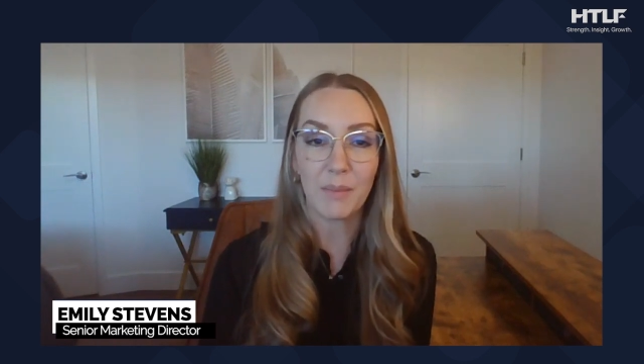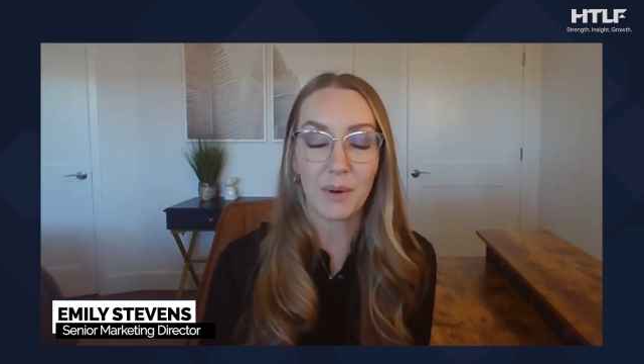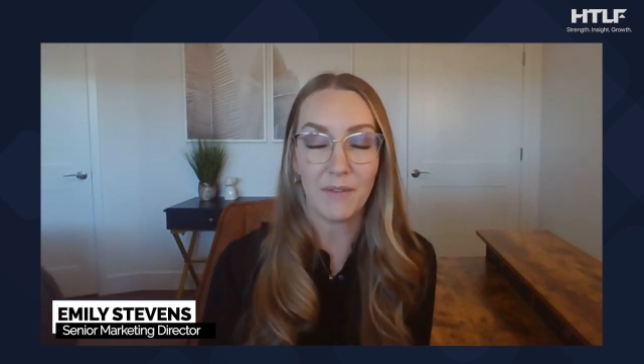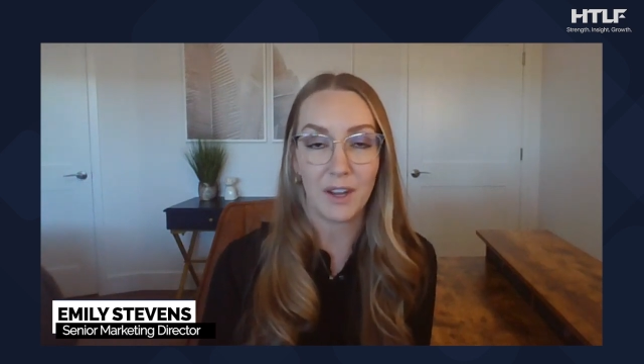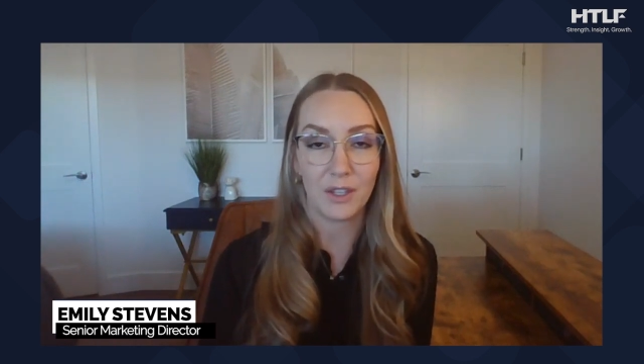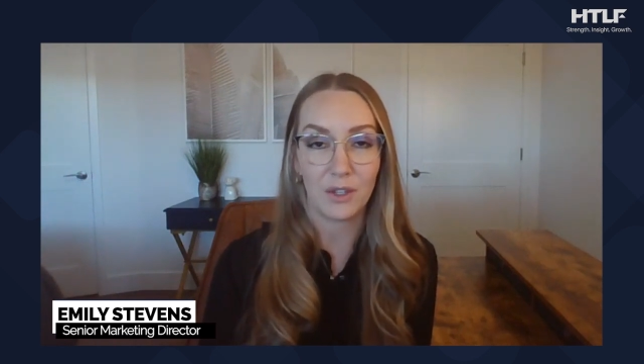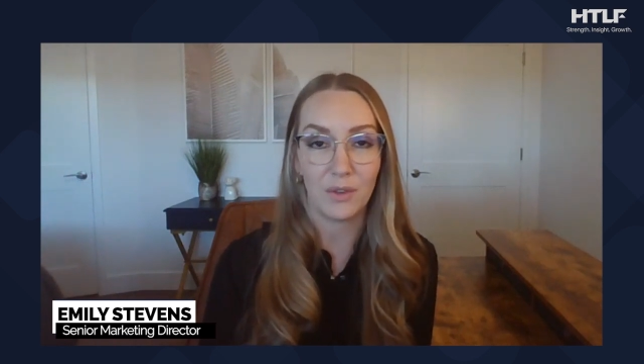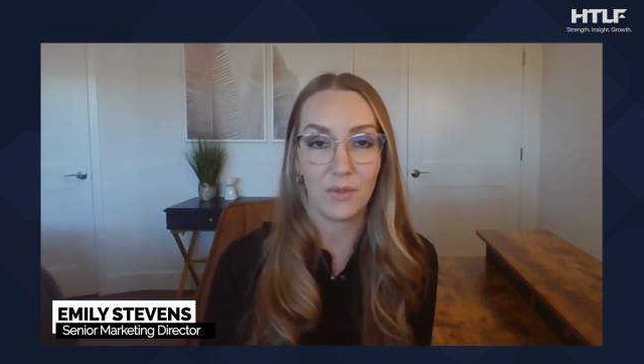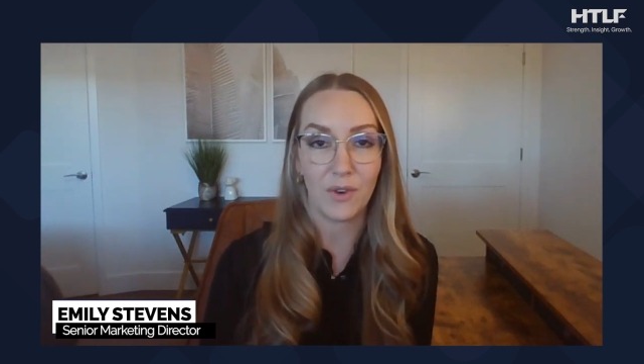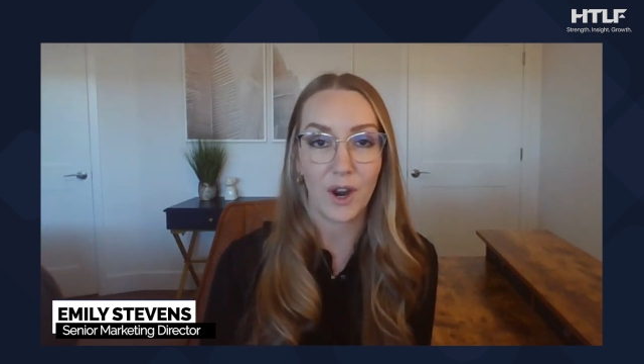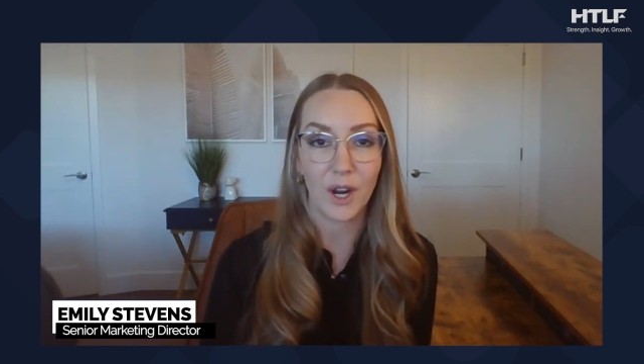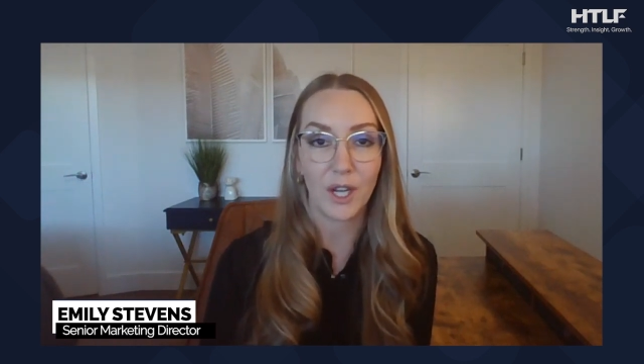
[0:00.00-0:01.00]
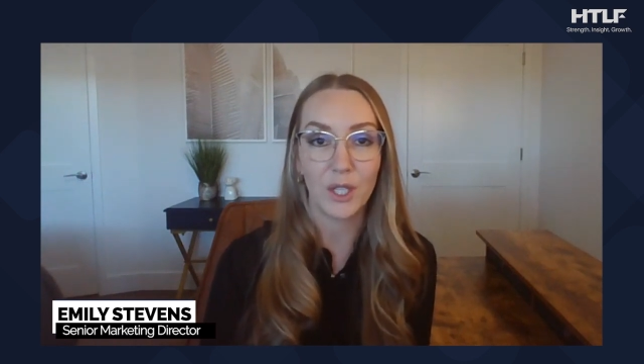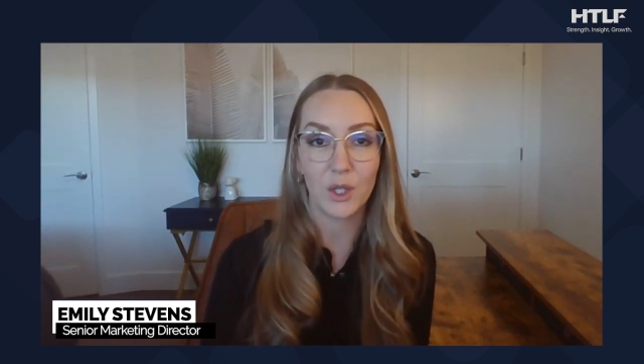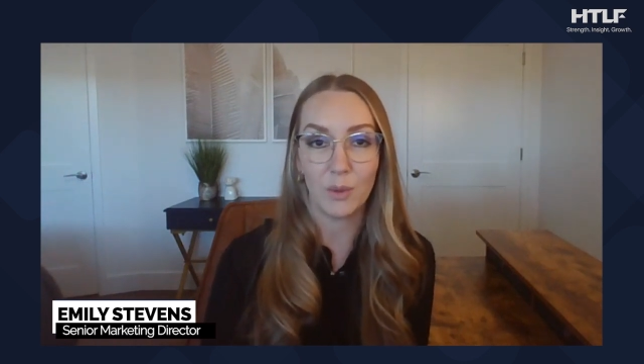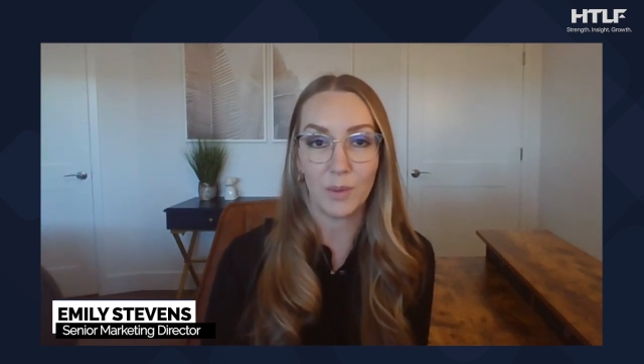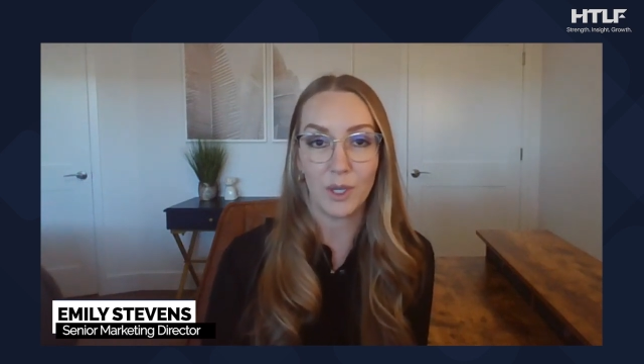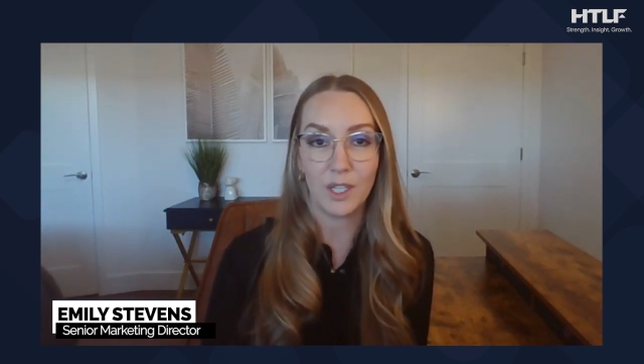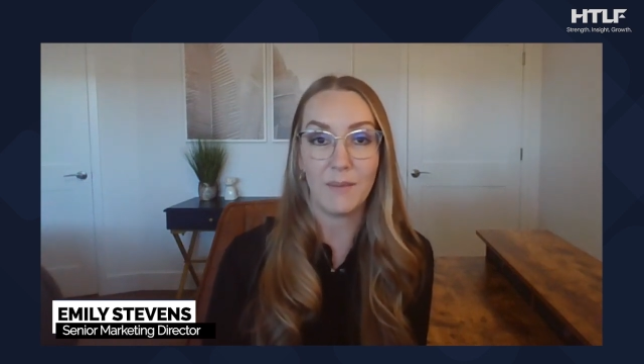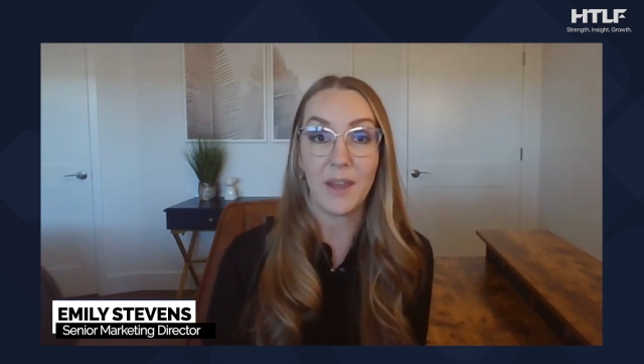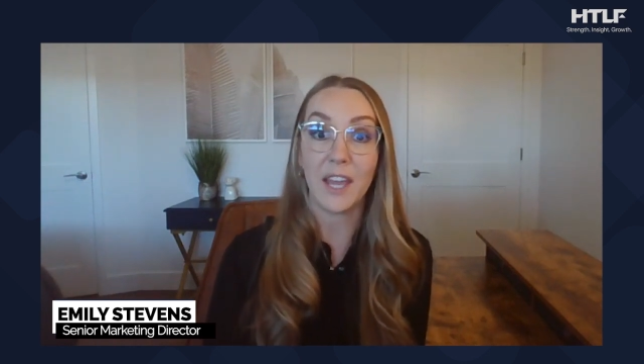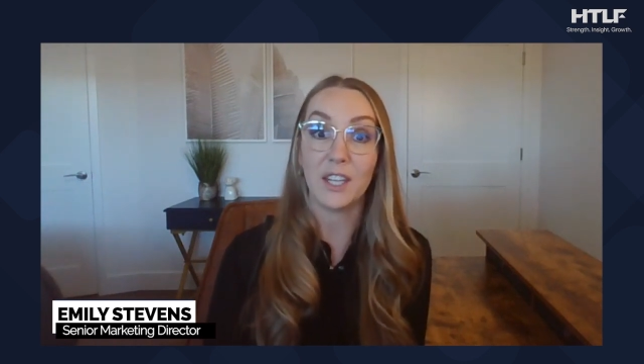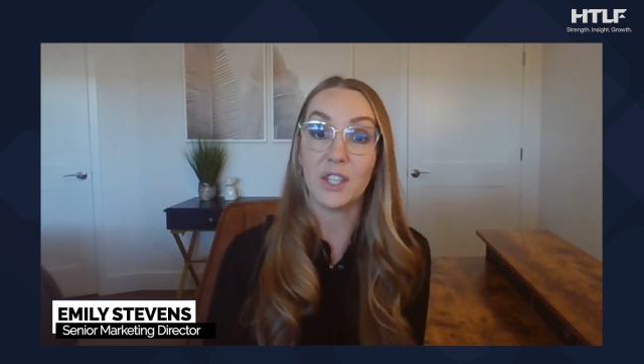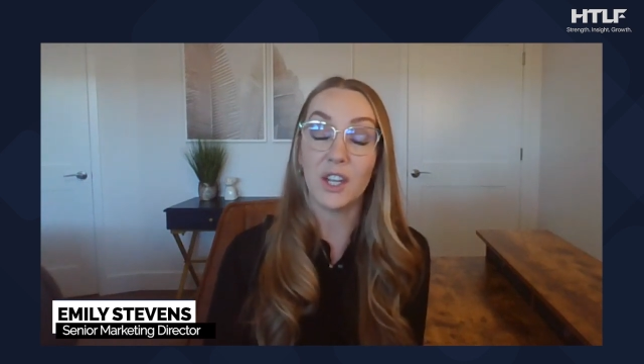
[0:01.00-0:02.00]
Professional for our consumer team at
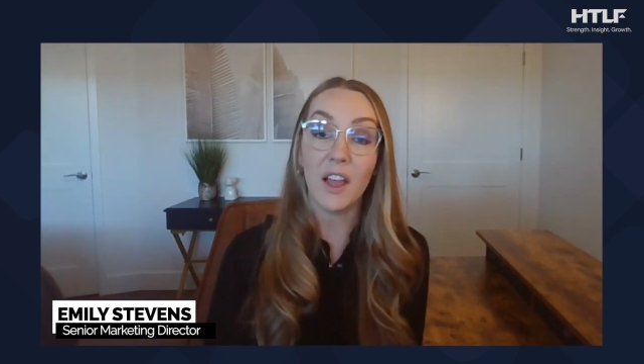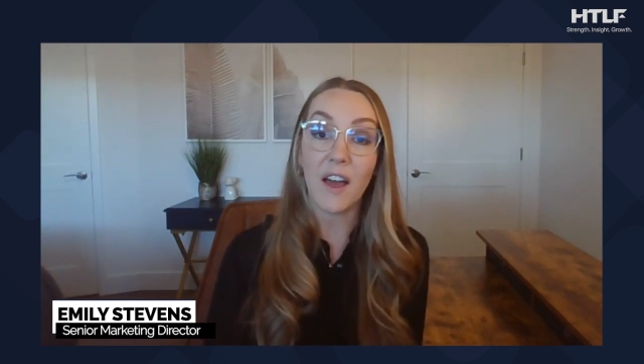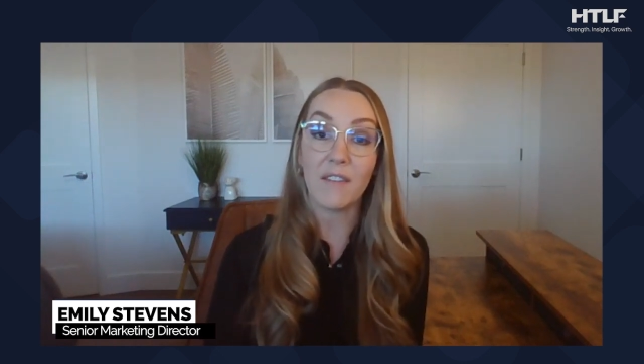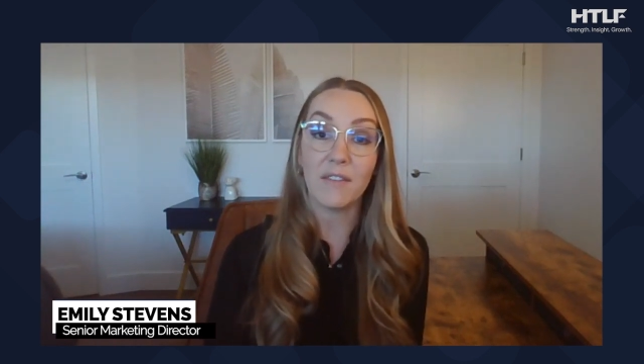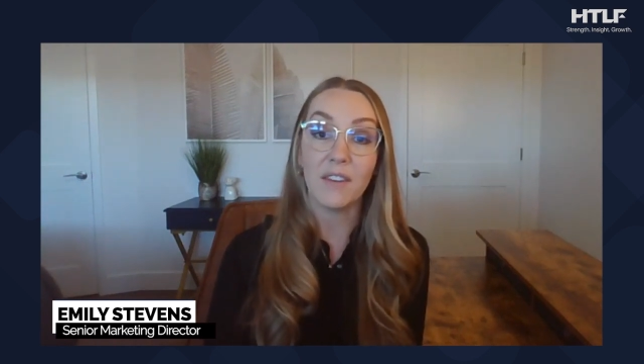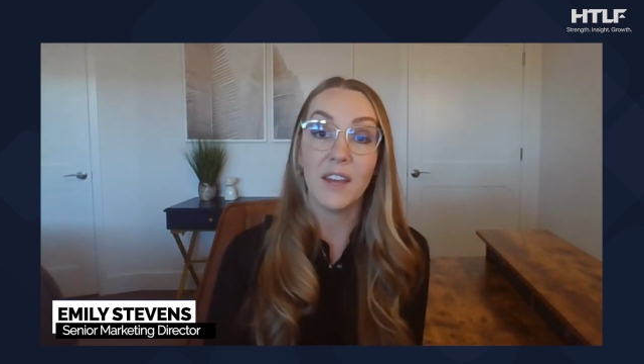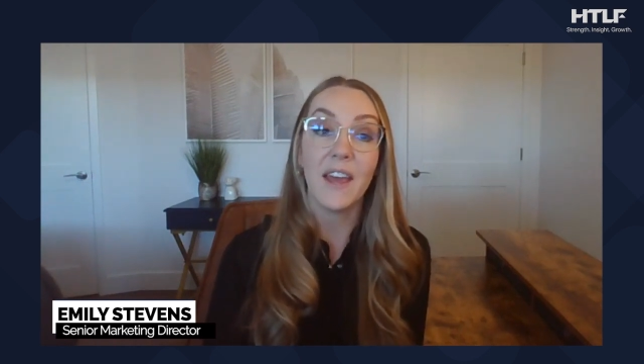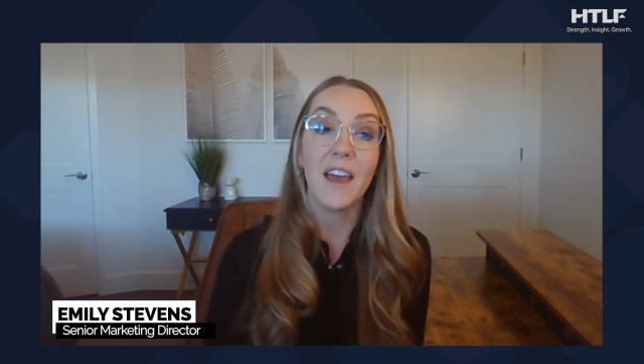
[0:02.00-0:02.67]
HTLF,